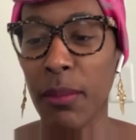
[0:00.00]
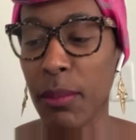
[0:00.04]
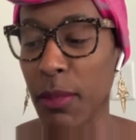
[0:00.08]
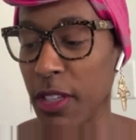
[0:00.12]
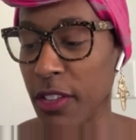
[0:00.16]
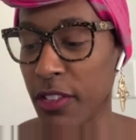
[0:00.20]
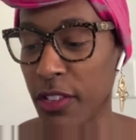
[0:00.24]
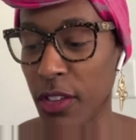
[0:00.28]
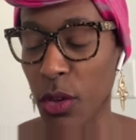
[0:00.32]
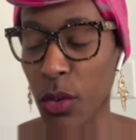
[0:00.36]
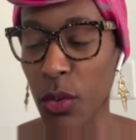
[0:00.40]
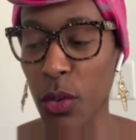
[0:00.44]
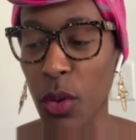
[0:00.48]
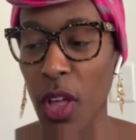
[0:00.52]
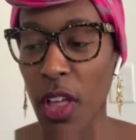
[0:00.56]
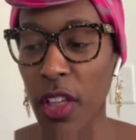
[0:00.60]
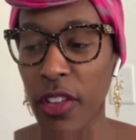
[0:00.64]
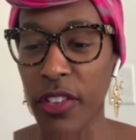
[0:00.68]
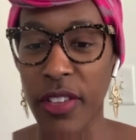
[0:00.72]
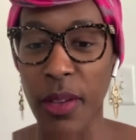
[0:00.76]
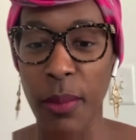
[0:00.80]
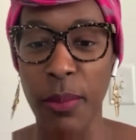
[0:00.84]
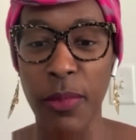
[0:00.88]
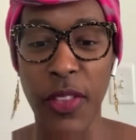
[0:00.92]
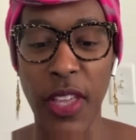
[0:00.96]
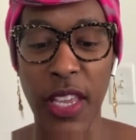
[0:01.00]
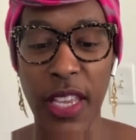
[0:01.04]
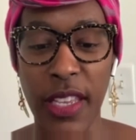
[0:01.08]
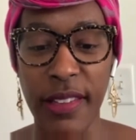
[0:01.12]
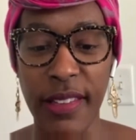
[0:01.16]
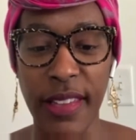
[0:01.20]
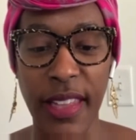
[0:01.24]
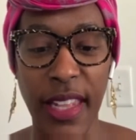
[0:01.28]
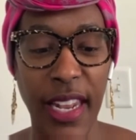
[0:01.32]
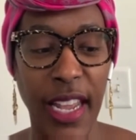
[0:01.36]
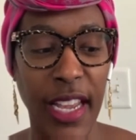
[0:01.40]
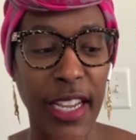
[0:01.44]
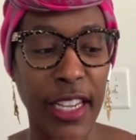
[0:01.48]
So some things that
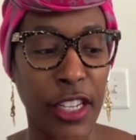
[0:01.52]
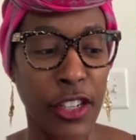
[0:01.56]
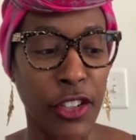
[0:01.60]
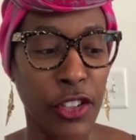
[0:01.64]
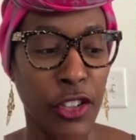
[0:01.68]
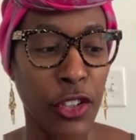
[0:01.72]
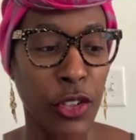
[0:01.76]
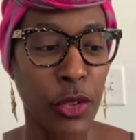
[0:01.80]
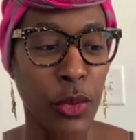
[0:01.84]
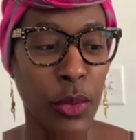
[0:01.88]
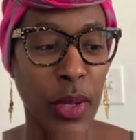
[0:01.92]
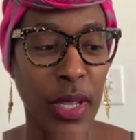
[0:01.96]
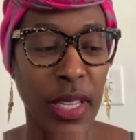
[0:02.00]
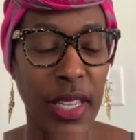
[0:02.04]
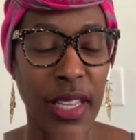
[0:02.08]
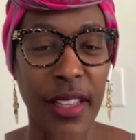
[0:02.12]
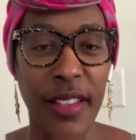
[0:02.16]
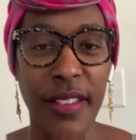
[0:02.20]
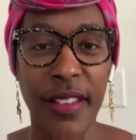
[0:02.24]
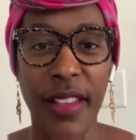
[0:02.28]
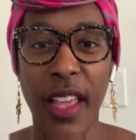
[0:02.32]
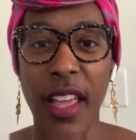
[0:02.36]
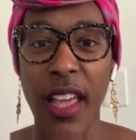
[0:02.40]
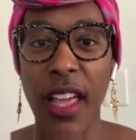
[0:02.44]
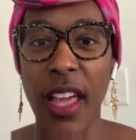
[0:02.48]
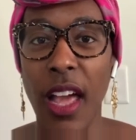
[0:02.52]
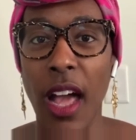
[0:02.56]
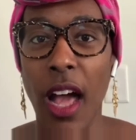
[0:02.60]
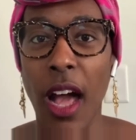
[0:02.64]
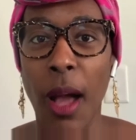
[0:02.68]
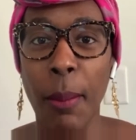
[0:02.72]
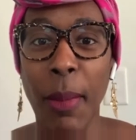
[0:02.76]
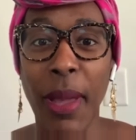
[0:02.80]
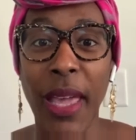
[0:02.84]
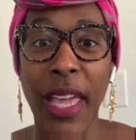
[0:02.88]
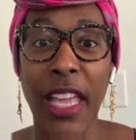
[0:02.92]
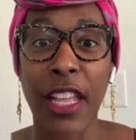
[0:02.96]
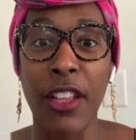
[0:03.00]
I can do is
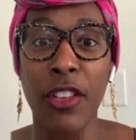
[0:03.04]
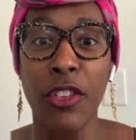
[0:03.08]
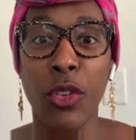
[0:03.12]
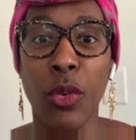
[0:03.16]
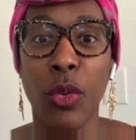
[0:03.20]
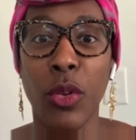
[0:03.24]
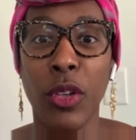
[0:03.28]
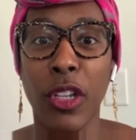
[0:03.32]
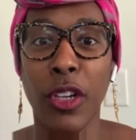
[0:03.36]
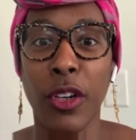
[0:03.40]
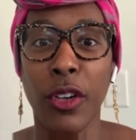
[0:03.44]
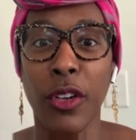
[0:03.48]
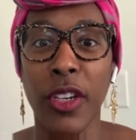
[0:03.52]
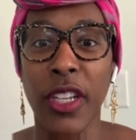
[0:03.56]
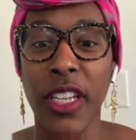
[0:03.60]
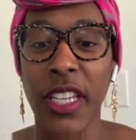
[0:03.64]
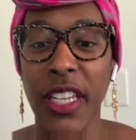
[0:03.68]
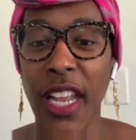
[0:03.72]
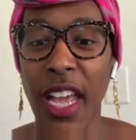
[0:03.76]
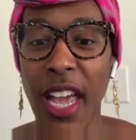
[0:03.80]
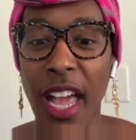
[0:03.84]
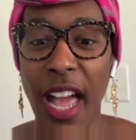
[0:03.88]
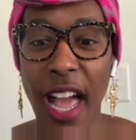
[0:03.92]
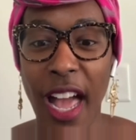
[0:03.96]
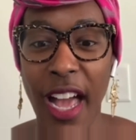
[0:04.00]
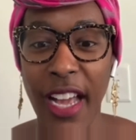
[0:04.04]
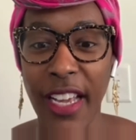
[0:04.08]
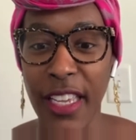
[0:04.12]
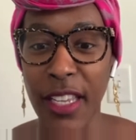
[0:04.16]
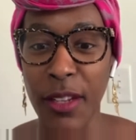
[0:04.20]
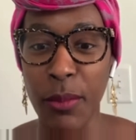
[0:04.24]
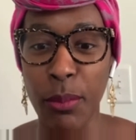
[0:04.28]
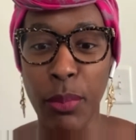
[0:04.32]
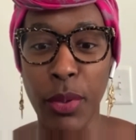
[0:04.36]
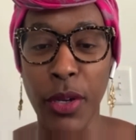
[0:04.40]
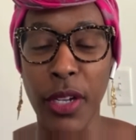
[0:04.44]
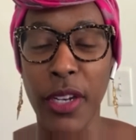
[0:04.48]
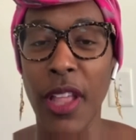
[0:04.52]
hands-on learning. I can
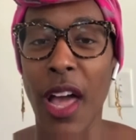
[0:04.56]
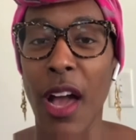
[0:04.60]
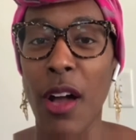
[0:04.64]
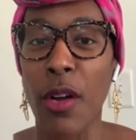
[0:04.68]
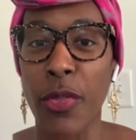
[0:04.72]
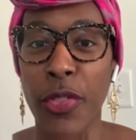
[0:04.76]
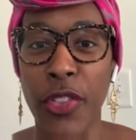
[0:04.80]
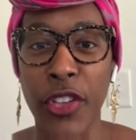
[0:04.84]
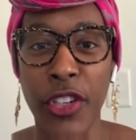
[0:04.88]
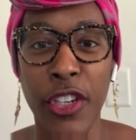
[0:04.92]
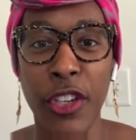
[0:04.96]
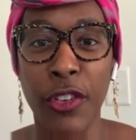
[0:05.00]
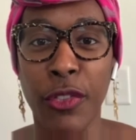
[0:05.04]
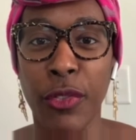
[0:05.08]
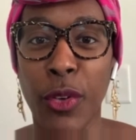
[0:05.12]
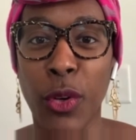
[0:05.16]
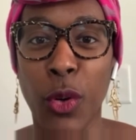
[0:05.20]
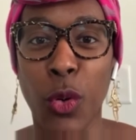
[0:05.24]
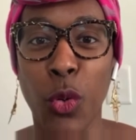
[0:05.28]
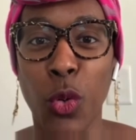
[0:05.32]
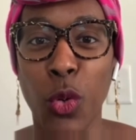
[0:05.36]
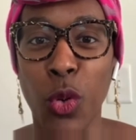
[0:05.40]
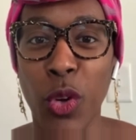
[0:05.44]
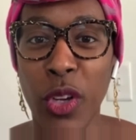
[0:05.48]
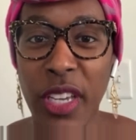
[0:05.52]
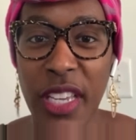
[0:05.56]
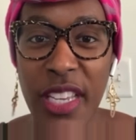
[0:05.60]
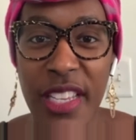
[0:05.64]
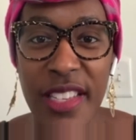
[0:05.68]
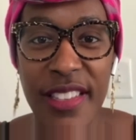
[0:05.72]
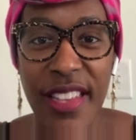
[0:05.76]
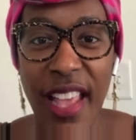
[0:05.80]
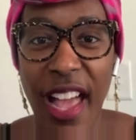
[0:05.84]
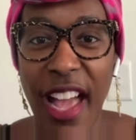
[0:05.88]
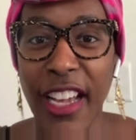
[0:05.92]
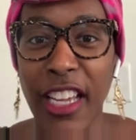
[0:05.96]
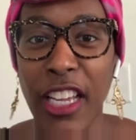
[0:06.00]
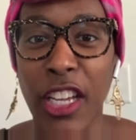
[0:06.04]
put out the different organs. I
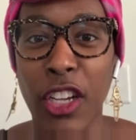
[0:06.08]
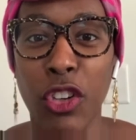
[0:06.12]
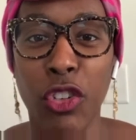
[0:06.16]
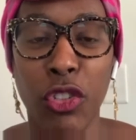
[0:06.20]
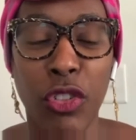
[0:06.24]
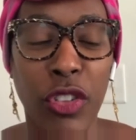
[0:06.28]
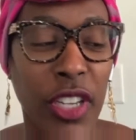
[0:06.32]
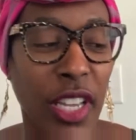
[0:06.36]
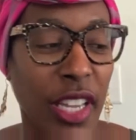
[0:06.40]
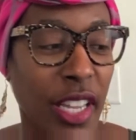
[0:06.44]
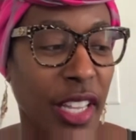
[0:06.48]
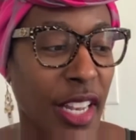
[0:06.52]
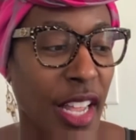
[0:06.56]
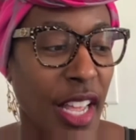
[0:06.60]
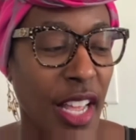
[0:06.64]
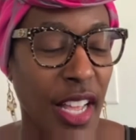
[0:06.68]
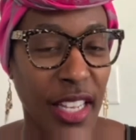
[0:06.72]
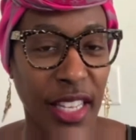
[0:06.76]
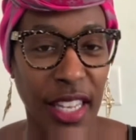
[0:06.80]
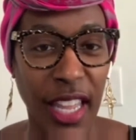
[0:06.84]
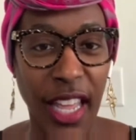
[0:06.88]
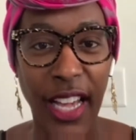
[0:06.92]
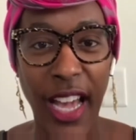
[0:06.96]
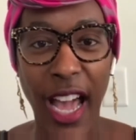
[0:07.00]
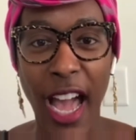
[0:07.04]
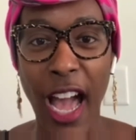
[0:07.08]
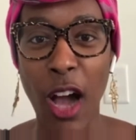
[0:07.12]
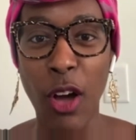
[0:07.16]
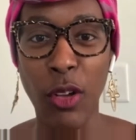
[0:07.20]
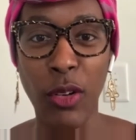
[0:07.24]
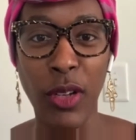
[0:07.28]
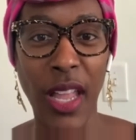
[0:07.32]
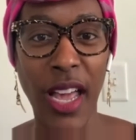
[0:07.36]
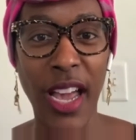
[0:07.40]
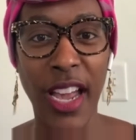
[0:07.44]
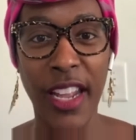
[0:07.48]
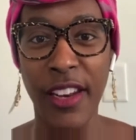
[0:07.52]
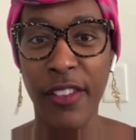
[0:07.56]
can create like an
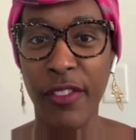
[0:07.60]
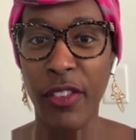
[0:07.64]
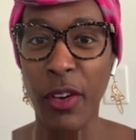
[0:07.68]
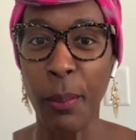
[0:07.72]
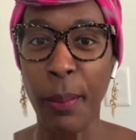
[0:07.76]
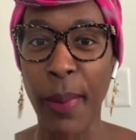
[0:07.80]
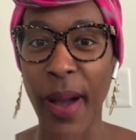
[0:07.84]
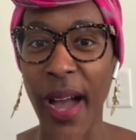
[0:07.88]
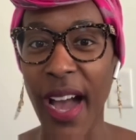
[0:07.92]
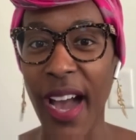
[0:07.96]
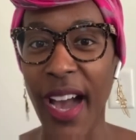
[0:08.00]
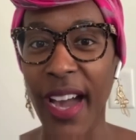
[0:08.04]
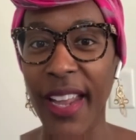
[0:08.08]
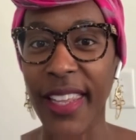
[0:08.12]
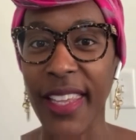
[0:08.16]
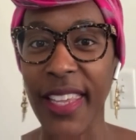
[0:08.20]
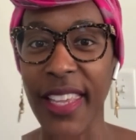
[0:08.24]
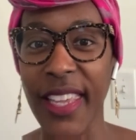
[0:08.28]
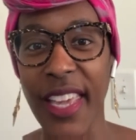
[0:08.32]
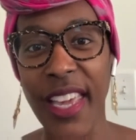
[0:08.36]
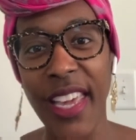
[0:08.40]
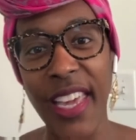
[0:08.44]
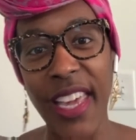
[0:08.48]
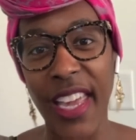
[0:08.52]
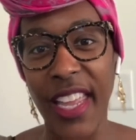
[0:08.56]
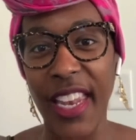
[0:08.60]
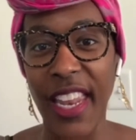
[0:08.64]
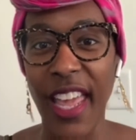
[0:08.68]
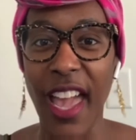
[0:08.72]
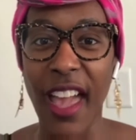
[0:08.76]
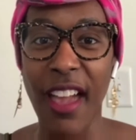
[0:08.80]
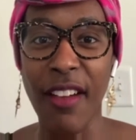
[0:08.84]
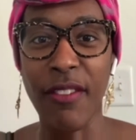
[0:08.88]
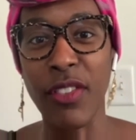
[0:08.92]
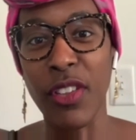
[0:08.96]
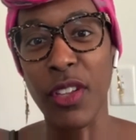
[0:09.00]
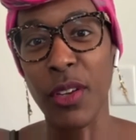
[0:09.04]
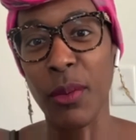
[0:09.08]
outline of a body and have
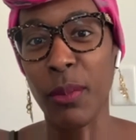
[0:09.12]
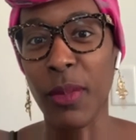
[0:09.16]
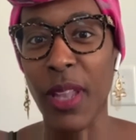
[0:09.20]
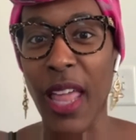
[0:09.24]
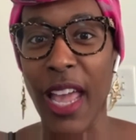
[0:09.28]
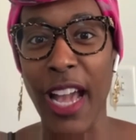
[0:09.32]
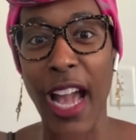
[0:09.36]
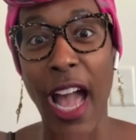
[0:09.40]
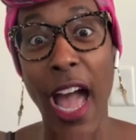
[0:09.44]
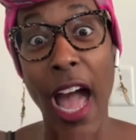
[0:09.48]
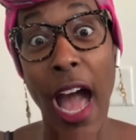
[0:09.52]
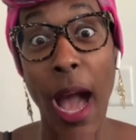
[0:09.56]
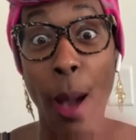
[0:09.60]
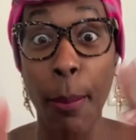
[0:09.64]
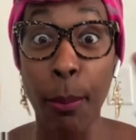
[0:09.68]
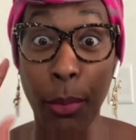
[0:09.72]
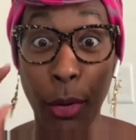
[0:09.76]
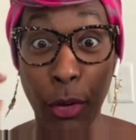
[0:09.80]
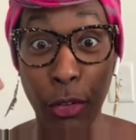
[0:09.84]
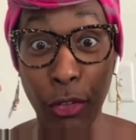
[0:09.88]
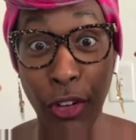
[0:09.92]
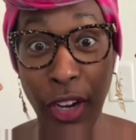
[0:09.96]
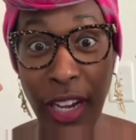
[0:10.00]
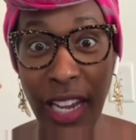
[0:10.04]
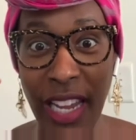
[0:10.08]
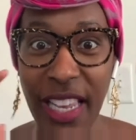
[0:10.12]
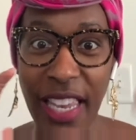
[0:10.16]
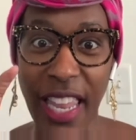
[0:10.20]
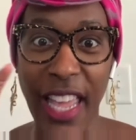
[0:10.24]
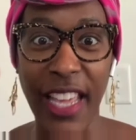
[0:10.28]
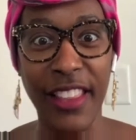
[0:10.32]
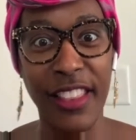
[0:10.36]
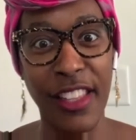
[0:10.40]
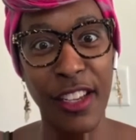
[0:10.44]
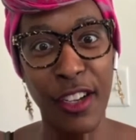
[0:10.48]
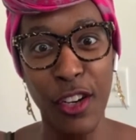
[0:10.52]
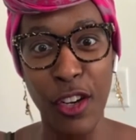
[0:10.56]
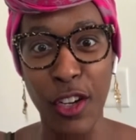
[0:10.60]
them like operate like they're
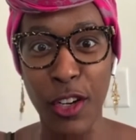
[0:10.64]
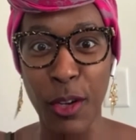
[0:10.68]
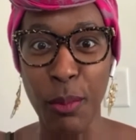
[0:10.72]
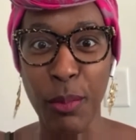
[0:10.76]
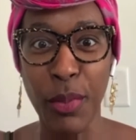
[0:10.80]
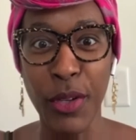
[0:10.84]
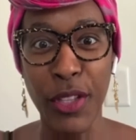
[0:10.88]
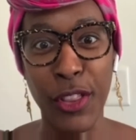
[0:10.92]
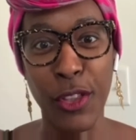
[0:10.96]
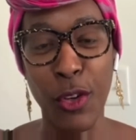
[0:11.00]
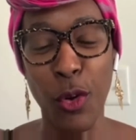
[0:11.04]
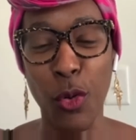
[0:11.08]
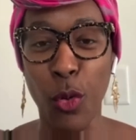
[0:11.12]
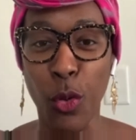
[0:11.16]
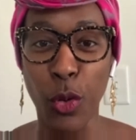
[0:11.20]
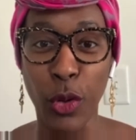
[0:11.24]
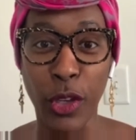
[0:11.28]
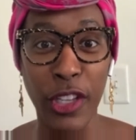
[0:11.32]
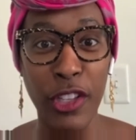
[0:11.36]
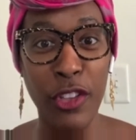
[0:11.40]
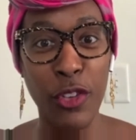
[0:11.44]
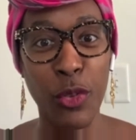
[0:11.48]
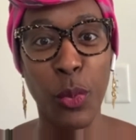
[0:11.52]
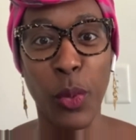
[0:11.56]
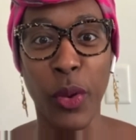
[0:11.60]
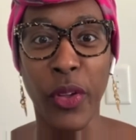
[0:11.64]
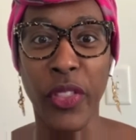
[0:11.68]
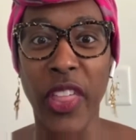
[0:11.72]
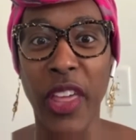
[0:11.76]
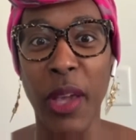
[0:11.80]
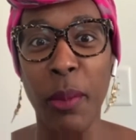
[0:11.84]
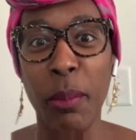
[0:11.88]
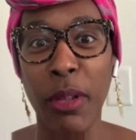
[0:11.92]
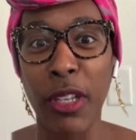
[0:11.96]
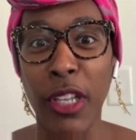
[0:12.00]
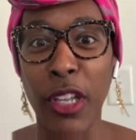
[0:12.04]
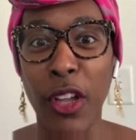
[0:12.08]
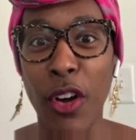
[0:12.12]
going to put the organs where they
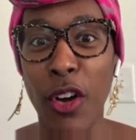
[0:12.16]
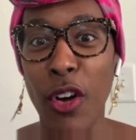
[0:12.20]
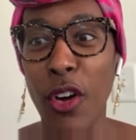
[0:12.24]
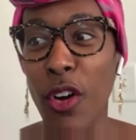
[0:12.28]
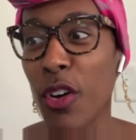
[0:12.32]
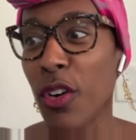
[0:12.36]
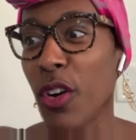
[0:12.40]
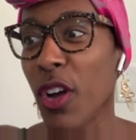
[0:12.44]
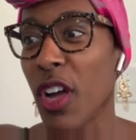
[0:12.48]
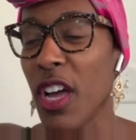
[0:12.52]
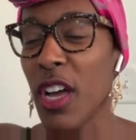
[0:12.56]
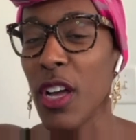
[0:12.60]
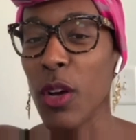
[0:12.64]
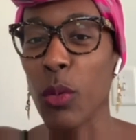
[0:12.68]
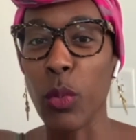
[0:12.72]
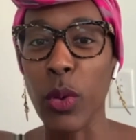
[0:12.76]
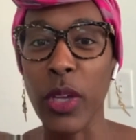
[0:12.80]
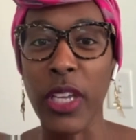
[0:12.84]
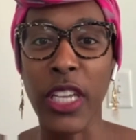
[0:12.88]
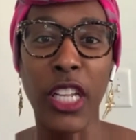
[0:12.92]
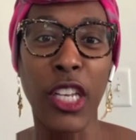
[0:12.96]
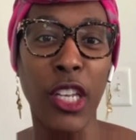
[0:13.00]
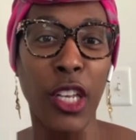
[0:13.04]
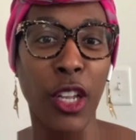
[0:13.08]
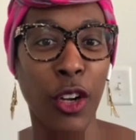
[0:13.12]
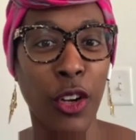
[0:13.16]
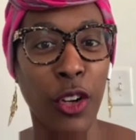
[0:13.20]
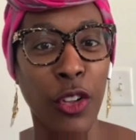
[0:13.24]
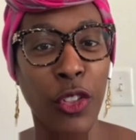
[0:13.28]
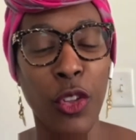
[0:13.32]
belong. We can learn